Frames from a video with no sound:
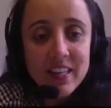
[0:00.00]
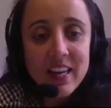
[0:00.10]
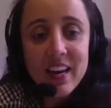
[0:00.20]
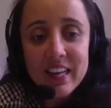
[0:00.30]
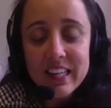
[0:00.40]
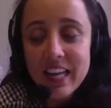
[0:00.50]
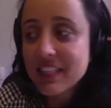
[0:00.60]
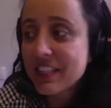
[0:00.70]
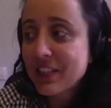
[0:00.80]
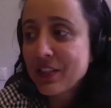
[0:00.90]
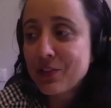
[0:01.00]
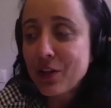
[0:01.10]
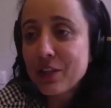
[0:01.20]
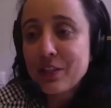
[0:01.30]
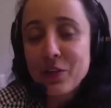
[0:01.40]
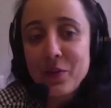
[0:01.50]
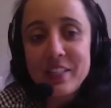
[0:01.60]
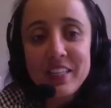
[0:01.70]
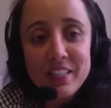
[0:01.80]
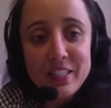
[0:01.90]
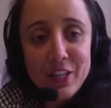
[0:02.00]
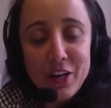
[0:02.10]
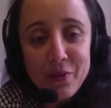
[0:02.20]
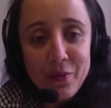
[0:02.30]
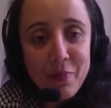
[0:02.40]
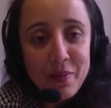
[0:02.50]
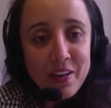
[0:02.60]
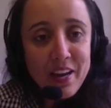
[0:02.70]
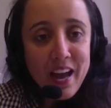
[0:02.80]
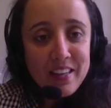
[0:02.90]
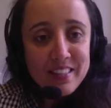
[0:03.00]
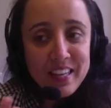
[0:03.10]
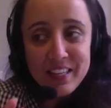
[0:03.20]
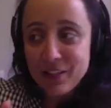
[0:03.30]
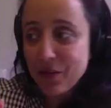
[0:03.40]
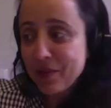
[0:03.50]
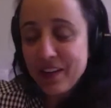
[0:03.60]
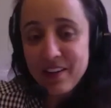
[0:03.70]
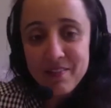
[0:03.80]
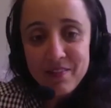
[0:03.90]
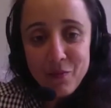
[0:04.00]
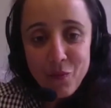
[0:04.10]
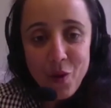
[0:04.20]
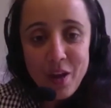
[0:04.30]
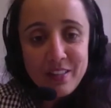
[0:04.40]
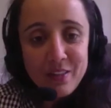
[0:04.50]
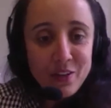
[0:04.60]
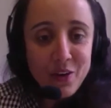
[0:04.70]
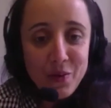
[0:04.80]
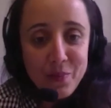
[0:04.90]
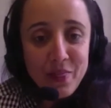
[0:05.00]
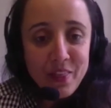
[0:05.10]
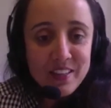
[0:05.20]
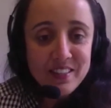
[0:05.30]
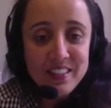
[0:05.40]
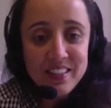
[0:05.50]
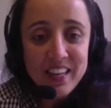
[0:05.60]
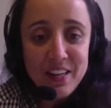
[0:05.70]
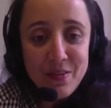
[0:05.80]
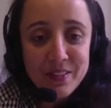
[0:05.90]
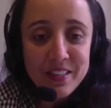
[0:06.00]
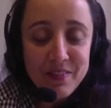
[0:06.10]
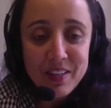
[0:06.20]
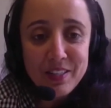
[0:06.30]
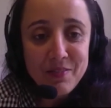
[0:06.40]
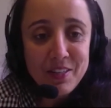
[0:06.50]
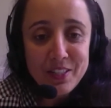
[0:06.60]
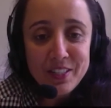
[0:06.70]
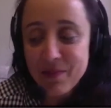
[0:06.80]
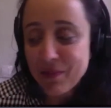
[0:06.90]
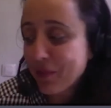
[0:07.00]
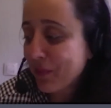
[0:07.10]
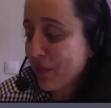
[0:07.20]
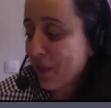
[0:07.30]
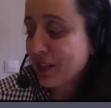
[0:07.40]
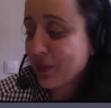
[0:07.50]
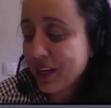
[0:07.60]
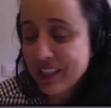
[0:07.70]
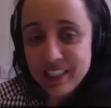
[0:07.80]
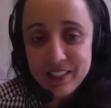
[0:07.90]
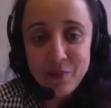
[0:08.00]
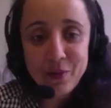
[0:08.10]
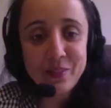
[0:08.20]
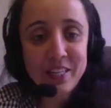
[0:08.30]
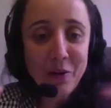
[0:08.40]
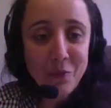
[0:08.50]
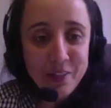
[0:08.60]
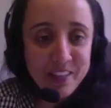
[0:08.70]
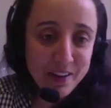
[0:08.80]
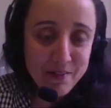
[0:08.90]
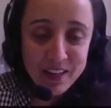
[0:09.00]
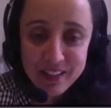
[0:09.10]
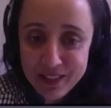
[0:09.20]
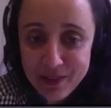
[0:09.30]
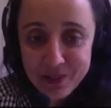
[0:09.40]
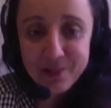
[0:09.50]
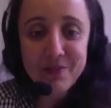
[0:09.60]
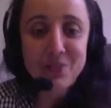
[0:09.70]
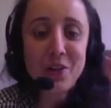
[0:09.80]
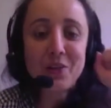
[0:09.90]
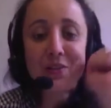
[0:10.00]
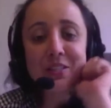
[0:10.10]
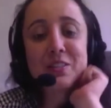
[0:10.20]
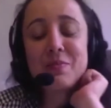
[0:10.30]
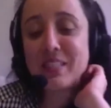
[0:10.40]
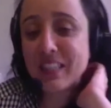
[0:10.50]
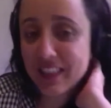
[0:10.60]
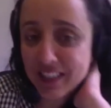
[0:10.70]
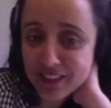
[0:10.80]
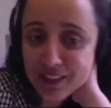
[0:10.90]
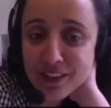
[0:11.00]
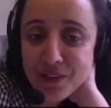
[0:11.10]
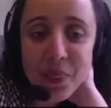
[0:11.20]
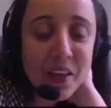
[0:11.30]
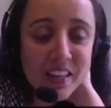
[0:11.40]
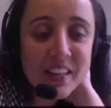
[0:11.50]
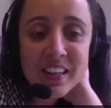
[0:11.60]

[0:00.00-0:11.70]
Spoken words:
Yeah, and isn't Trello so easy to start with, but then it has like so many ways you can automate things and like use the advanced features. I'm impressed when I see someone who's like a really advanced user of Trello. There's amazing things you can do with it.